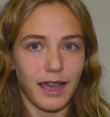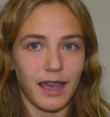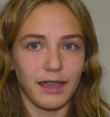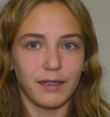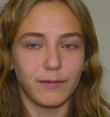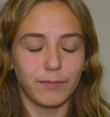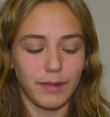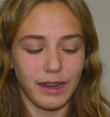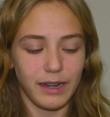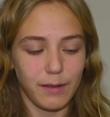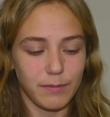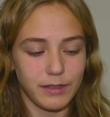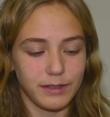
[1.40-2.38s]
Hi, my
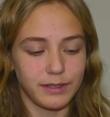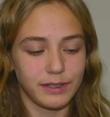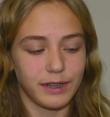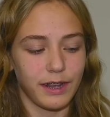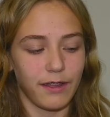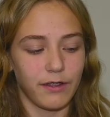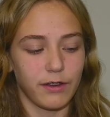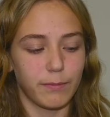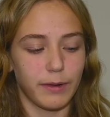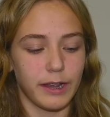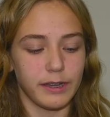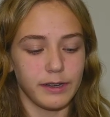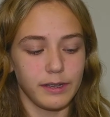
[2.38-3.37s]
name is Taylor
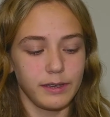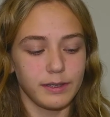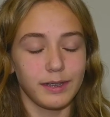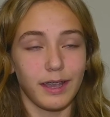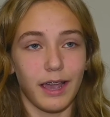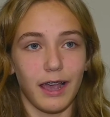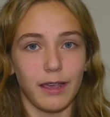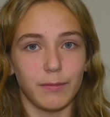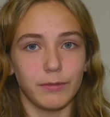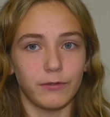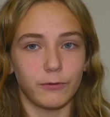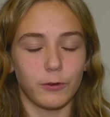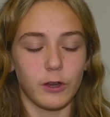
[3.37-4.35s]
Bendix. I'm a
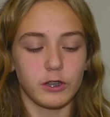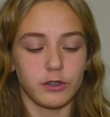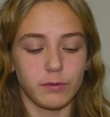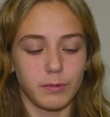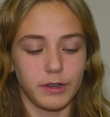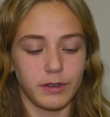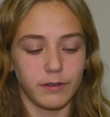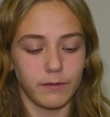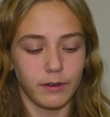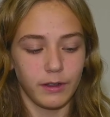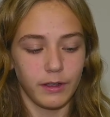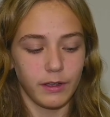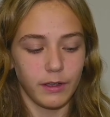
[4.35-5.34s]
freshman
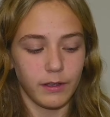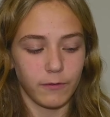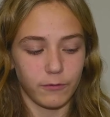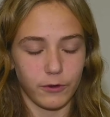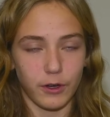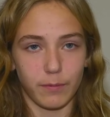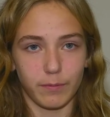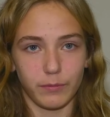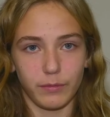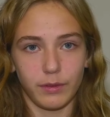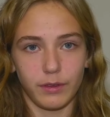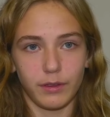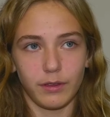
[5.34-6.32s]
from
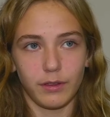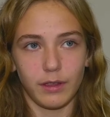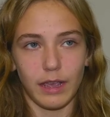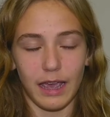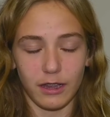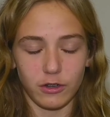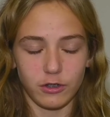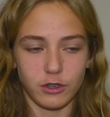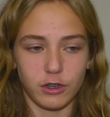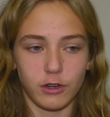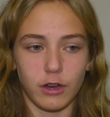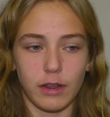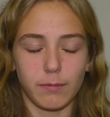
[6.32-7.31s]
at
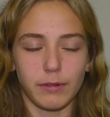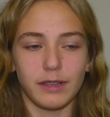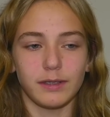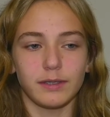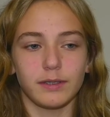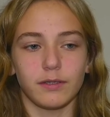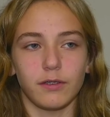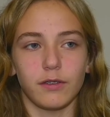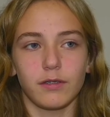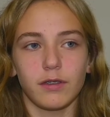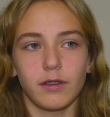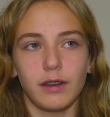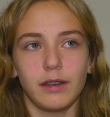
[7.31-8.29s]
Great Plains
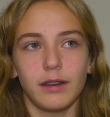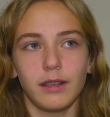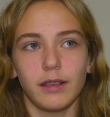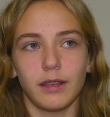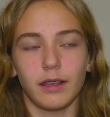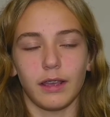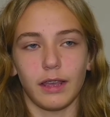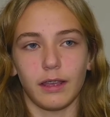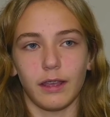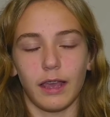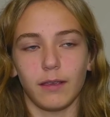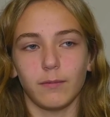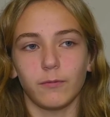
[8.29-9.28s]
Lutheran.
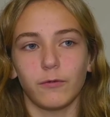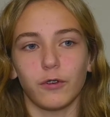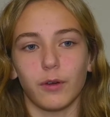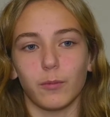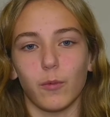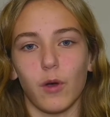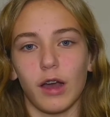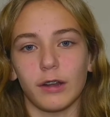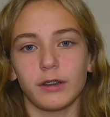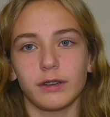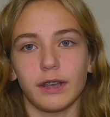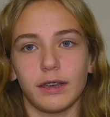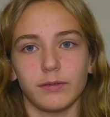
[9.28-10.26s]
I'm from
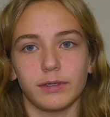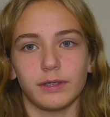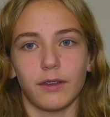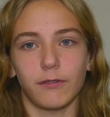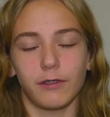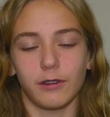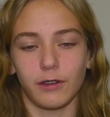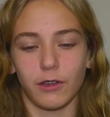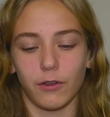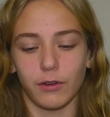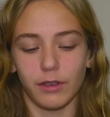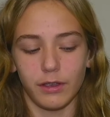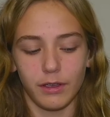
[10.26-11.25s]
Watertown, South
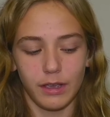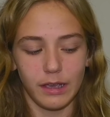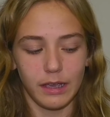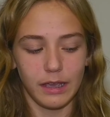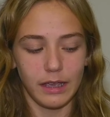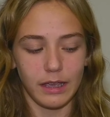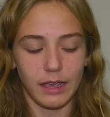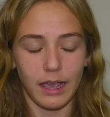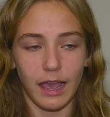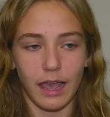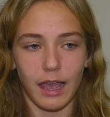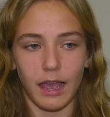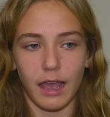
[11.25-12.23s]
Dakota.
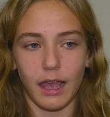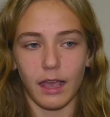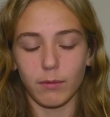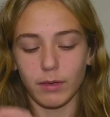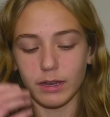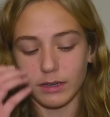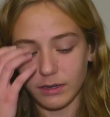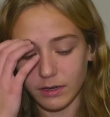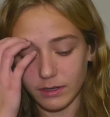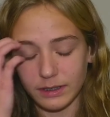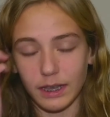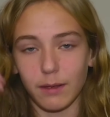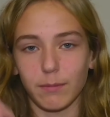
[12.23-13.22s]
I went to
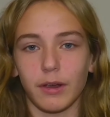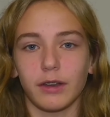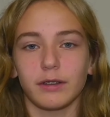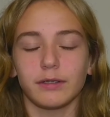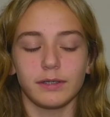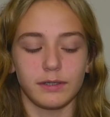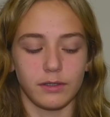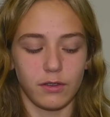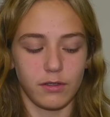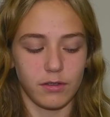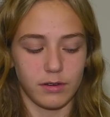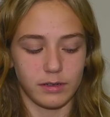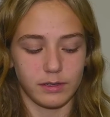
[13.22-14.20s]
St. Martin's
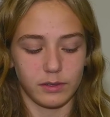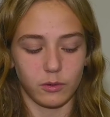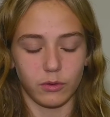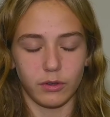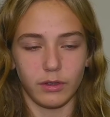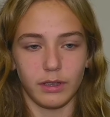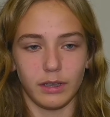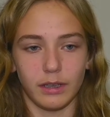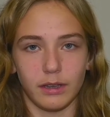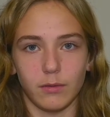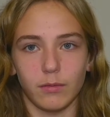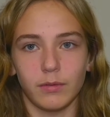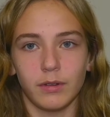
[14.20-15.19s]
Lutheran School in
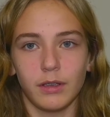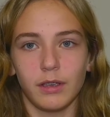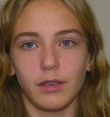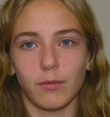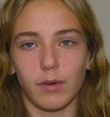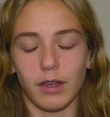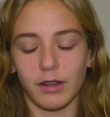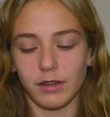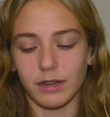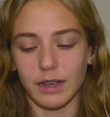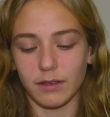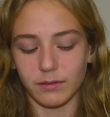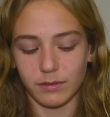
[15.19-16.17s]

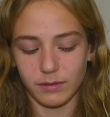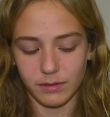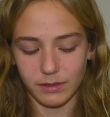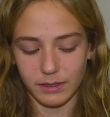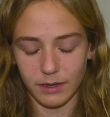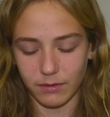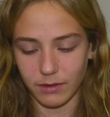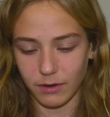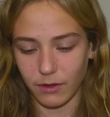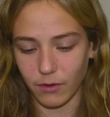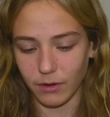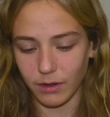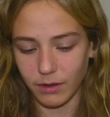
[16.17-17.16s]
Watertown, South
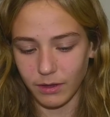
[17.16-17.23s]
Dakota.